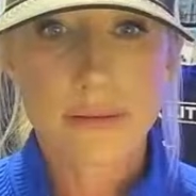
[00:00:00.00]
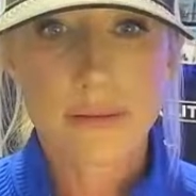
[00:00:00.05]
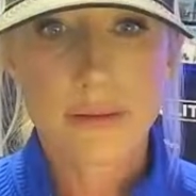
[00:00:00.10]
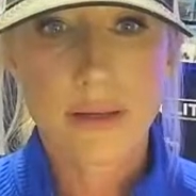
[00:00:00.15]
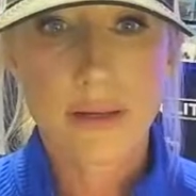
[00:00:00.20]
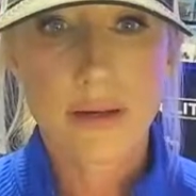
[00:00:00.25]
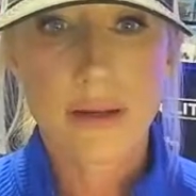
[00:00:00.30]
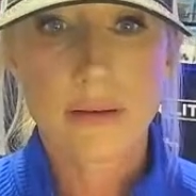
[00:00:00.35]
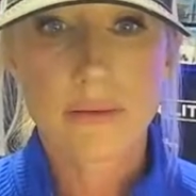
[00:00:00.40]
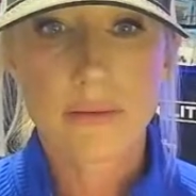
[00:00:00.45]

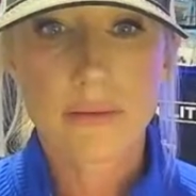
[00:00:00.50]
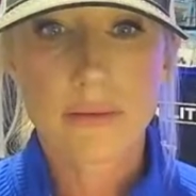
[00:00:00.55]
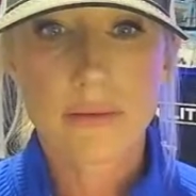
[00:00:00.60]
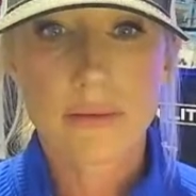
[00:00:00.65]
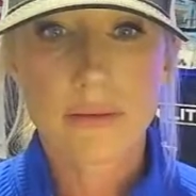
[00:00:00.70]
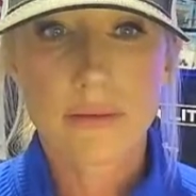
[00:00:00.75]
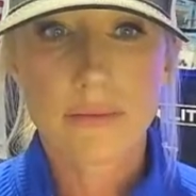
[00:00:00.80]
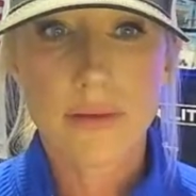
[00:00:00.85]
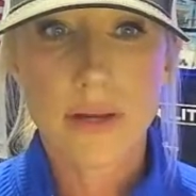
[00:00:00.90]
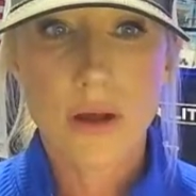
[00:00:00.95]
You
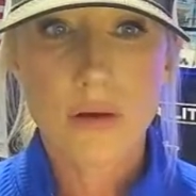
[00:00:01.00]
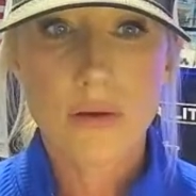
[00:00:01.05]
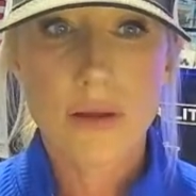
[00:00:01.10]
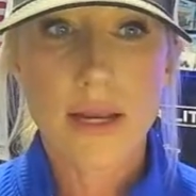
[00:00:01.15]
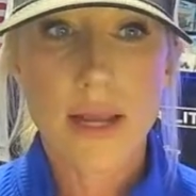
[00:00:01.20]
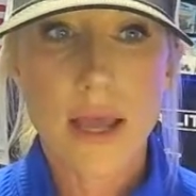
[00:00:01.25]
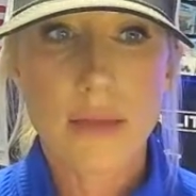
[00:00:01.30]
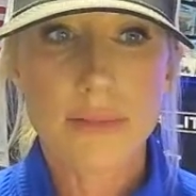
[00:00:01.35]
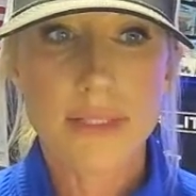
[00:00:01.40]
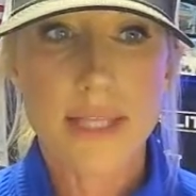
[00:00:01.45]
don't
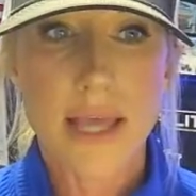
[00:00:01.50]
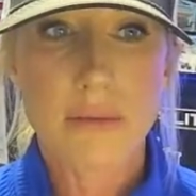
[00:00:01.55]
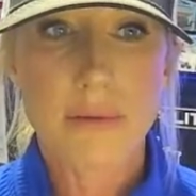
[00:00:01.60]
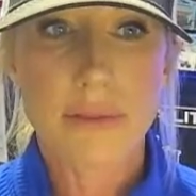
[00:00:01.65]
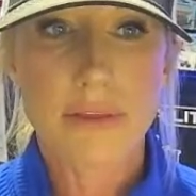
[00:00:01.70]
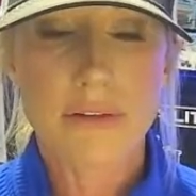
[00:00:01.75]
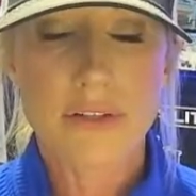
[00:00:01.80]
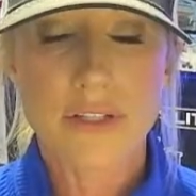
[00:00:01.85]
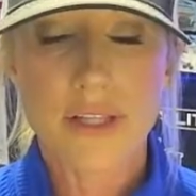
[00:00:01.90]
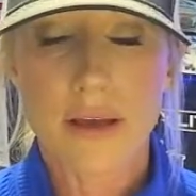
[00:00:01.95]
get upset
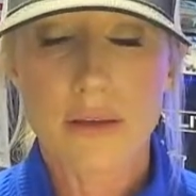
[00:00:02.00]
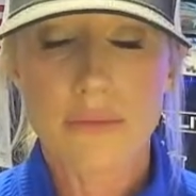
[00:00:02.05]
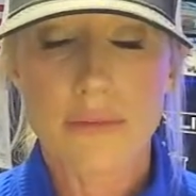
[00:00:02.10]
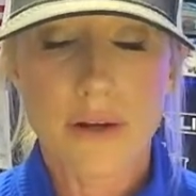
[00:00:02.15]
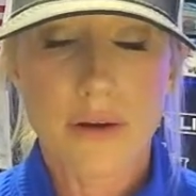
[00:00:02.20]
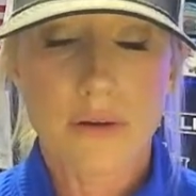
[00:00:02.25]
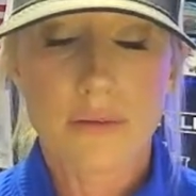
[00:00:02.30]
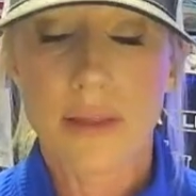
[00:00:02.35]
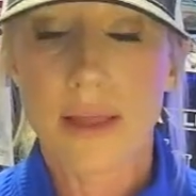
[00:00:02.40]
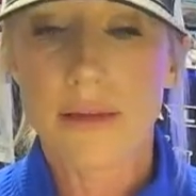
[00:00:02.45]
with yourself, you
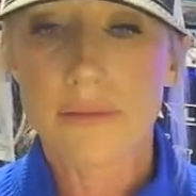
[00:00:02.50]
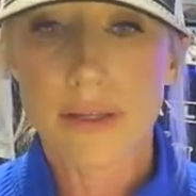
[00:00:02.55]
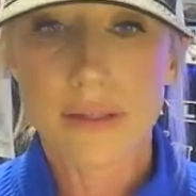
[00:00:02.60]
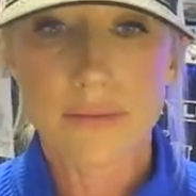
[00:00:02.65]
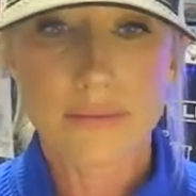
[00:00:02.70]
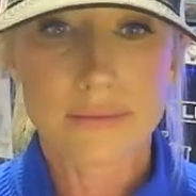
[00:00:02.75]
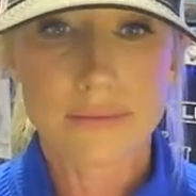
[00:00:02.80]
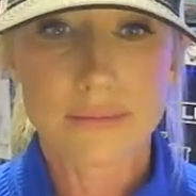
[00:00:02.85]
don't love it.